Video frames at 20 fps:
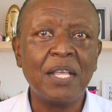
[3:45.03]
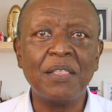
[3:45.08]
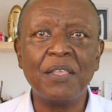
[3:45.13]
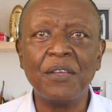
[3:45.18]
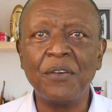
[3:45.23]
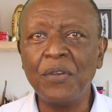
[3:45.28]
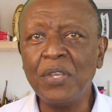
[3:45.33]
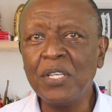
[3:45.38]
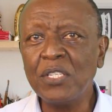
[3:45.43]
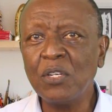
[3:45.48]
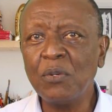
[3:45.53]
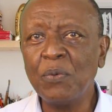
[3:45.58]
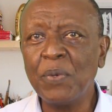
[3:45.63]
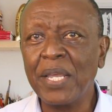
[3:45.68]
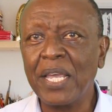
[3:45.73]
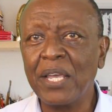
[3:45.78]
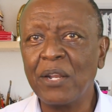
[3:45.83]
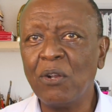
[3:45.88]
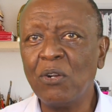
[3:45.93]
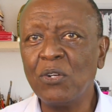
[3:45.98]
The reason
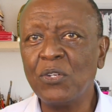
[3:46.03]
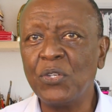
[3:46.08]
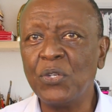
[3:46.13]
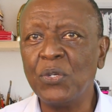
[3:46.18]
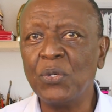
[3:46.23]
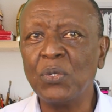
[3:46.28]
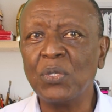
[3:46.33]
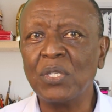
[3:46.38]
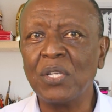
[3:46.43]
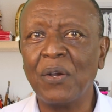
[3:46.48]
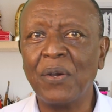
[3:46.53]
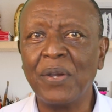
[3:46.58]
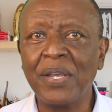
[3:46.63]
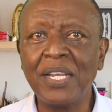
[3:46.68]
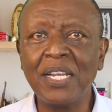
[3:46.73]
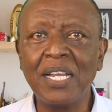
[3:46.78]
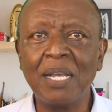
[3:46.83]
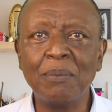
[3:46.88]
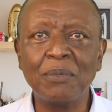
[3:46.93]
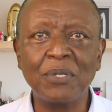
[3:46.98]
we cannot use our
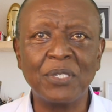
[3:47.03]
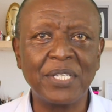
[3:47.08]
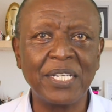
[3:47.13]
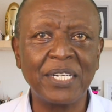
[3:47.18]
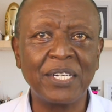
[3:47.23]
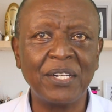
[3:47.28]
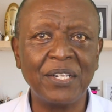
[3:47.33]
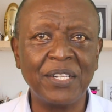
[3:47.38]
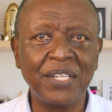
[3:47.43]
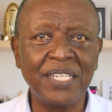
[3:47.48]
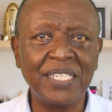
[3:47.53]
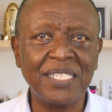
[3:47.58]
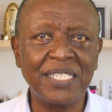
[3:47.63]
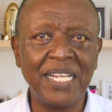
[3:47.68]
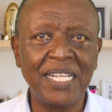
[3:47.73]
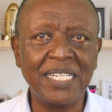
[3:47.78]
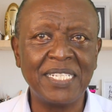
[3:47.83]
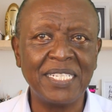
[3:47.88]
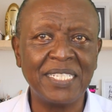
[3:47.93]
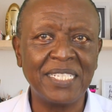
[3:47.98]
income to settle these
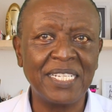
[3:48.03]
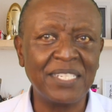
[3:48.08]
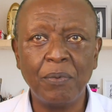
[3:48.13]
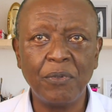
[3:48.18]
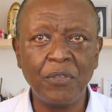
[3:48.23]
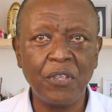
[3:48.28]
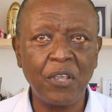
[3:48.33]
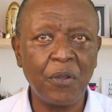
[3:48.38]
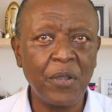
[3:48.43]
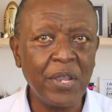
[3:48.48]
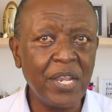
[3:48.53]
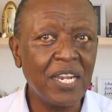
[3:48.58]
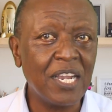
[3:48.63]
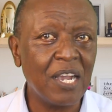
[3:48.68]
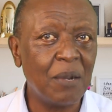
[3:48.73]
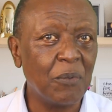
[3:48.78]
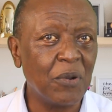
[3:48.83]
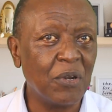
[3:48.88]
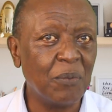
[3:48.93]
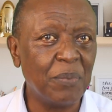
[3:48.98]
debts is that your
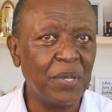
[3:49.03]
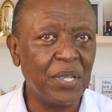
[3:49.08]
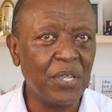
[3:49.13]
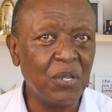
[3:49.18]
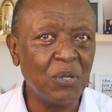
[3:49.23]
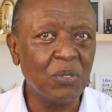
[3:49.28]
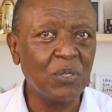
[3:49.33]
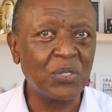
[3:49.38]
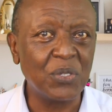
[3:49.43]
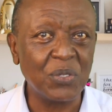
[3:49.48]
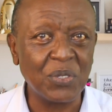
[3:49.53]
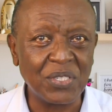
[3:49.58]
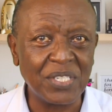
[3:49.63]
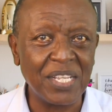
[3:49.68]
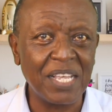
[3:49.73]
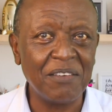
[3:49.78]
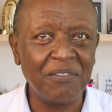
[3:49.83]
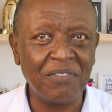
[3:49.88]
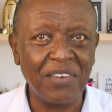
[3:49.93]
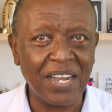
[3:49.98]
income will be used to
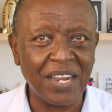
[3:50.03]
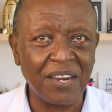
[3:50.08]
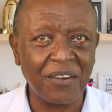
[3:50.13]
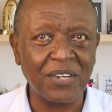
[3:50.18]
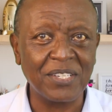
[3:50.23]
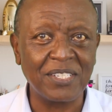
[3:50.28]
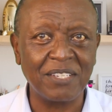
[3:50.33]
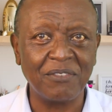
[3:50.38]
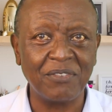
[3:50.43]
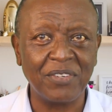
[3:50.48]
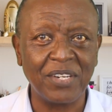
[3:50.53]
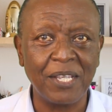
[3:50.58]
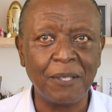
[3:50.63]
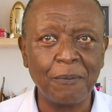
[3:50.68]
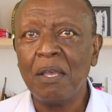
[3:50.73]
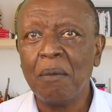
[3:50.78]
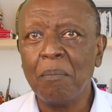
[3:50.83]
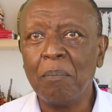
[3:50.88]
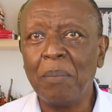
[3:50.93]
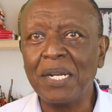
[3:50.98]
save aggressively.
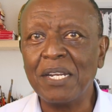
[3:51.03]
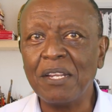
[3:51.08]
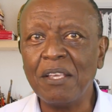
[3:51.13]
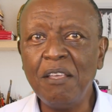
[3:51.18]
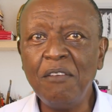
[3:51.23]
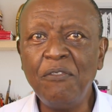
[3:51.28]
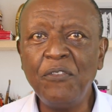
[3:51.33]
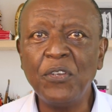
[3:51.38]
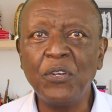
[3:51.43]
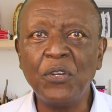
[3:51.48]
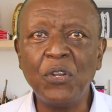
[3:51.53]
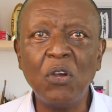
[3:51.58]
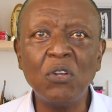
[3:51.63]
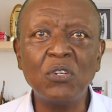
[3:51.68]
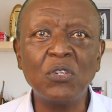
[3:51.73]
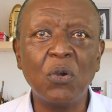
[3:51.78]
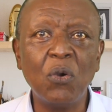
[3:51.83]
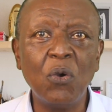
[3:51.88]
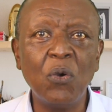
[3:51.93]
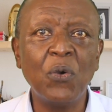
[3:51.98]
But if you
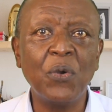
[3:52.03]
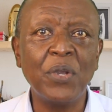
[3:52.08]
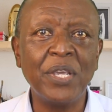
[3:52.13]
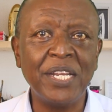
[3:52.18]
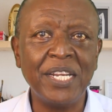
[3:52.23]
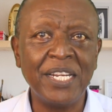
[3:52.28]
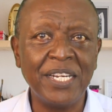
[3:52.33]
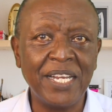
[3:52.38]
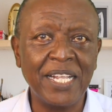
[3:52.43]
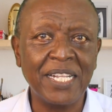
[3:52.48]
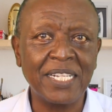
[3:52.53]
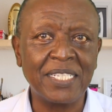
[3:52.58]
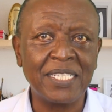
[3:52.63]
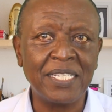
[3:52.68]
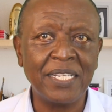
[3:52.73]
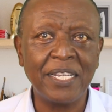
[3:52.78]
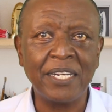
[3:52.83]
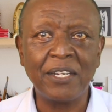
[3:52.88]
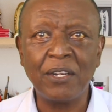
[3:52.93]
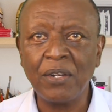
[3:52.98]
don't owe any
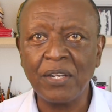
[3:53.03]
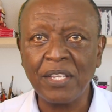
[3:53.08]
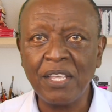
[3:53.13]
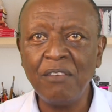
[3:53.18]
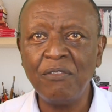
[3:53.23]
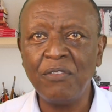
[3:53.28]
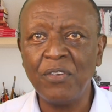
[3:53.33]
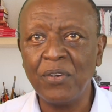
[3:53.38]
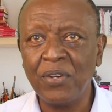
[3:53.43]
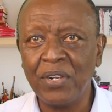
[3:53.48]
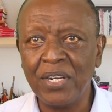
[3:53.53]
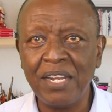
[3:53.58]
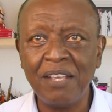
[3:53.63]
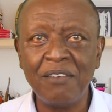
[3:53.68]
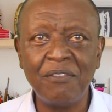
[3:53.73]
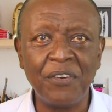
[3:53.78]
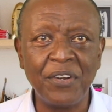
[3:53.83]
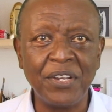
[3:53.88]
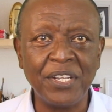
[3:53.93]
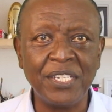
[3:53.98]
debts, it will give you a
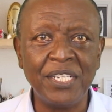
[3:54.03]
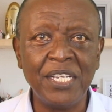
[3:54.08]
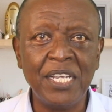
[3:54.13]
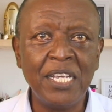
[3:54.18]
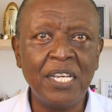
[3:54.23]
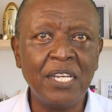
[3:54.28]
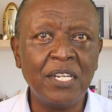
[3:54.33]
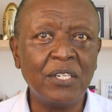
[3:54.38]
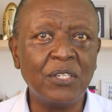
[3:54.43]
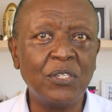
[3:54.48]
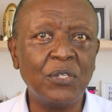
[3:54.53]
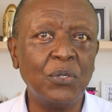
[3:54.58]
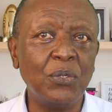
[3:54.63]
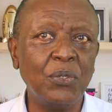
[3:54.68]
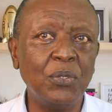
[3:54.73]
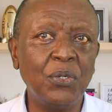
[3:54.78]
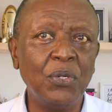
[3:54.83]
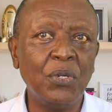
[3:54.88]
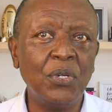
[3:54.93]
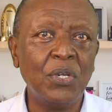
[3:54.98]
leverage
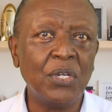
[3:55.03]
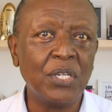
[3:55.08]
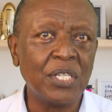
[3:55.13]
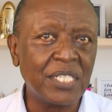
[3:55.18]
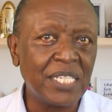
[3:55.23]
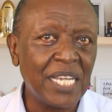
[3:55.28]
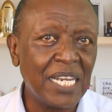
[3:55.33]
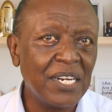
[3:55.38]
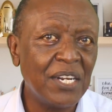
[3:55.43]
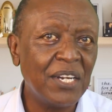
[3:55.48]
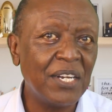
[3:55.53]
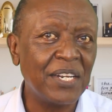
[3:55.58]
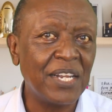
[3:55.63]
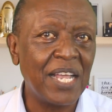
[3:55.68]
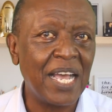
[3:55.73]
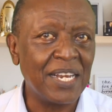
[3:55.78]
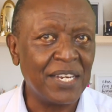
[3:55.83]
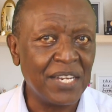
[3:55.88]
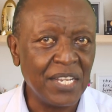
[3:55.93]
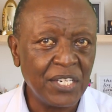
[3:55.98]
to
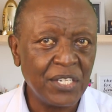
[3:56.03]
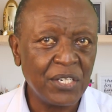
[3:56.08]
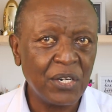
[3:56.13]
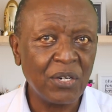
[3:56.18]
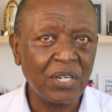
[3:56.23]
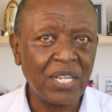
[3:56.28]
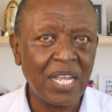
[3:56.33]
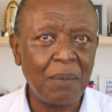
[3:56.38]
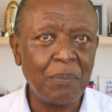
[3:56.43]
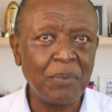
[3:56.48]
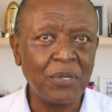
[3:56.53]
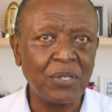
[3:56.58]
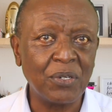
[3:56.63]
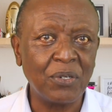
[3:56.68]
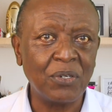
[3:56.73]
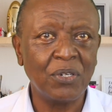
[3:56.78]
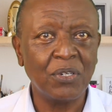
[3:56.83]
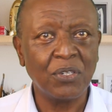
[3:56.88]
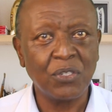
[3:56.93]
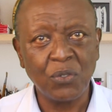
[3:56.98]
channel additional
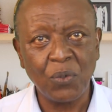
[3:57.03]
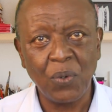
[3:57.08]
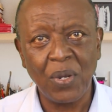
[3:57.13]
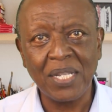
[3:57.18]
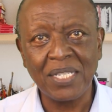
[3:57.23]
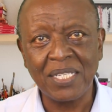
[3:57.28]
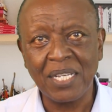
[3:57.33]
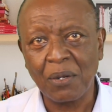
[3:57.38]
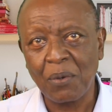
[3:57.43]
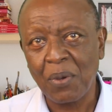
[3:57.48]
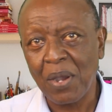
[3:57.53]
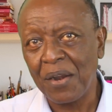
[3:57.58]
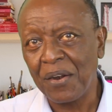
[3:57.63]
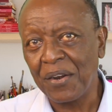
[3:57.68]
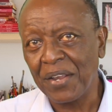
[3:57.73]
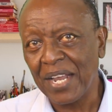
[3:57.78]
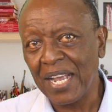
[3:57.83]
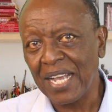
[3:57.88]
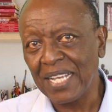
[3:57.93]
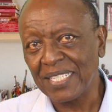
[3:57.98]
capital towards
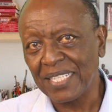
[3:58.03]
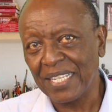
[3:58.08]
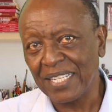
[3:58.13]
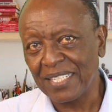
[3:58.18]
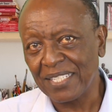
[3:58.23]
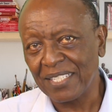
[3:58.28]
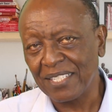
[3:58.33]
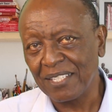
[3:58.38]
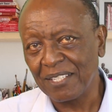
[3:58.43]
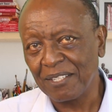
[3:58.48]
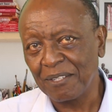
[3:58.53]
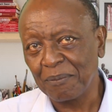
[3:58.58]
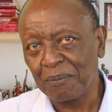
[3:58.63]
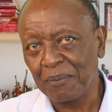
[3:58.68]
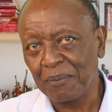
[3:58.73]
acquiring assets.